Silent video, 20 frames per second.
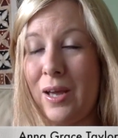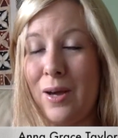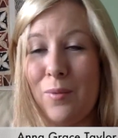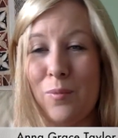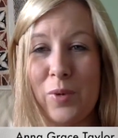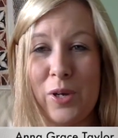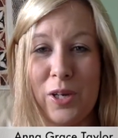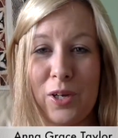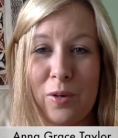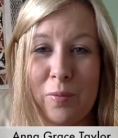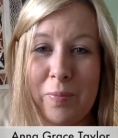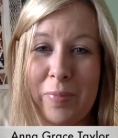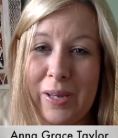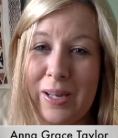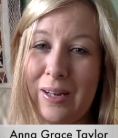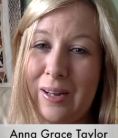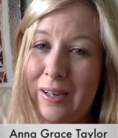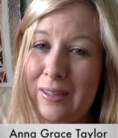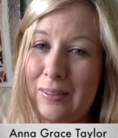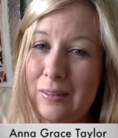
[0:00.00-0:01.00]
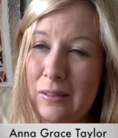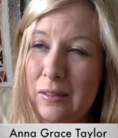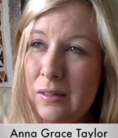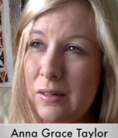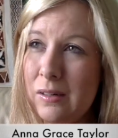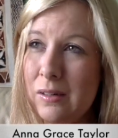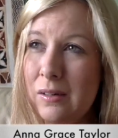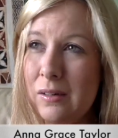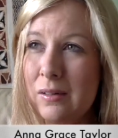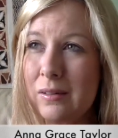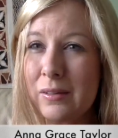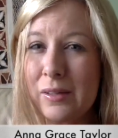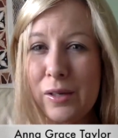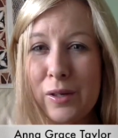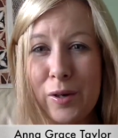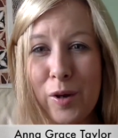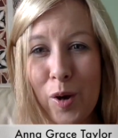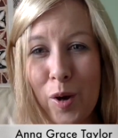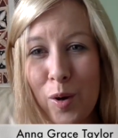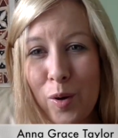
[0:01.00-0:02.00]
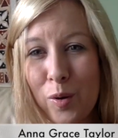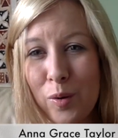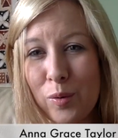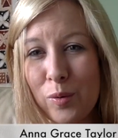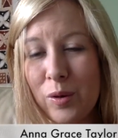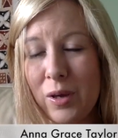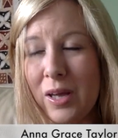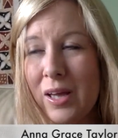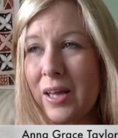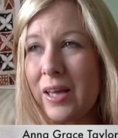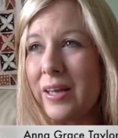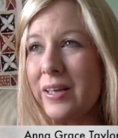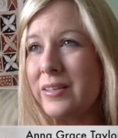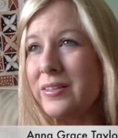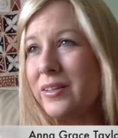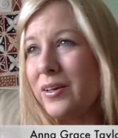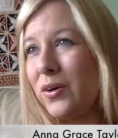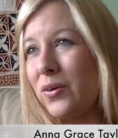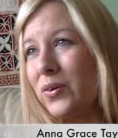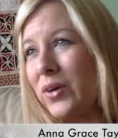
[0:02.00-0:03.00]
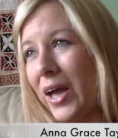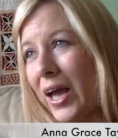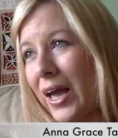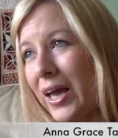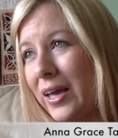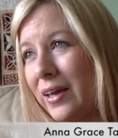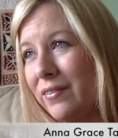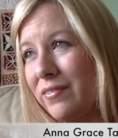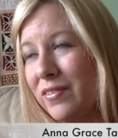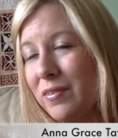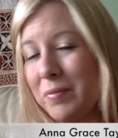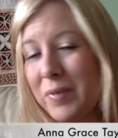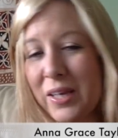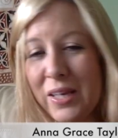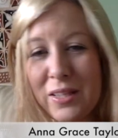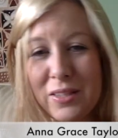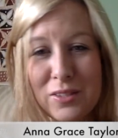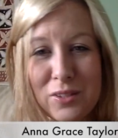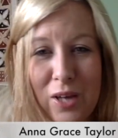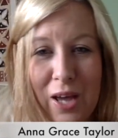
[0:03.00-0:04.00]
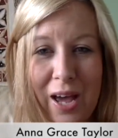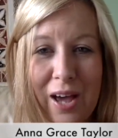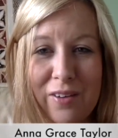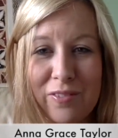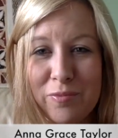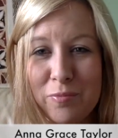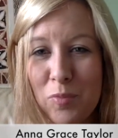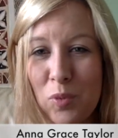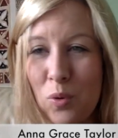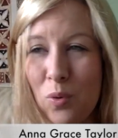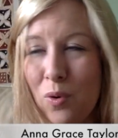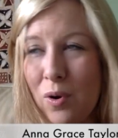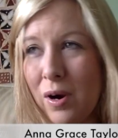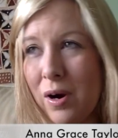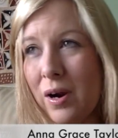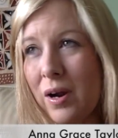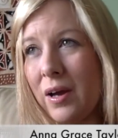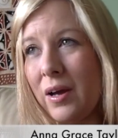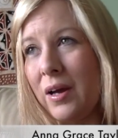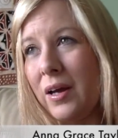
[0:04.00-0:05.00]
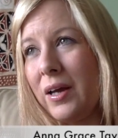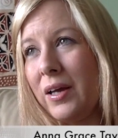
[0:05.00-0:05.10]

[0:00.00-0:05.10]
We can be like, oh, you know, is it okay for me to have more?